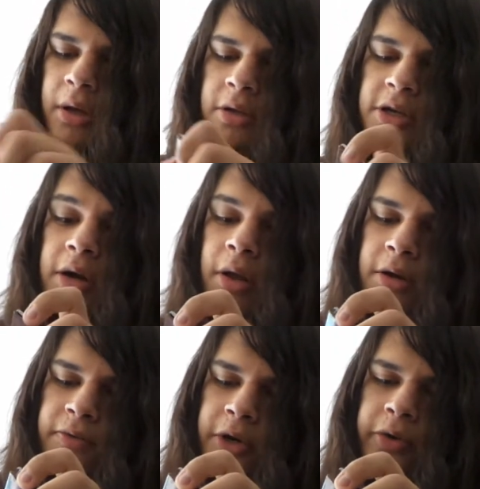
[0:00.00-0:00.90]
It's got a lot
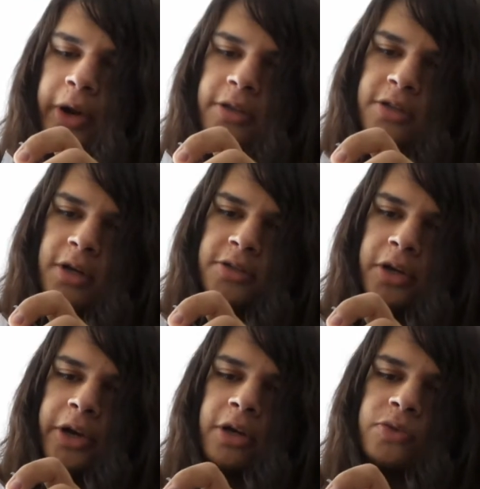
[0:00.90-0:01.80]
of underrated songs
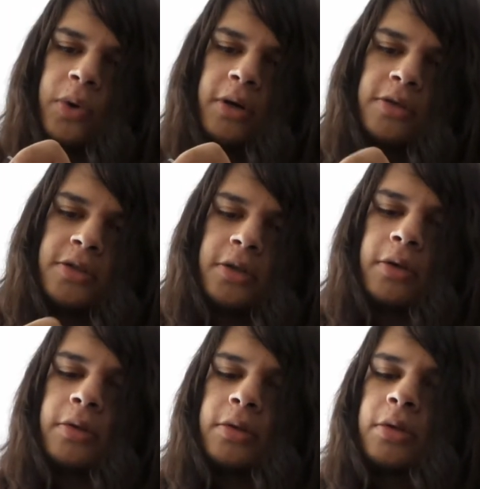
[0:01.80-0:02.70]
on here as well,
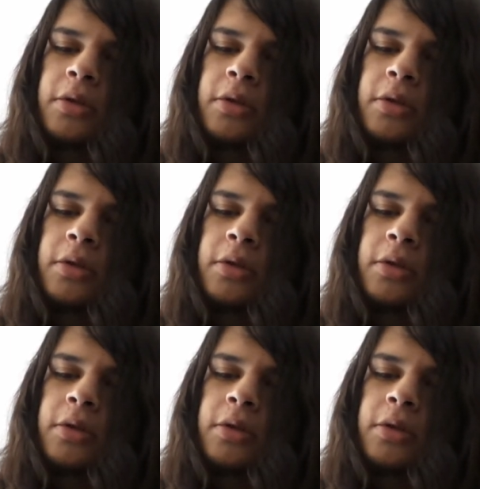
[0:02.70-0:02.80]
so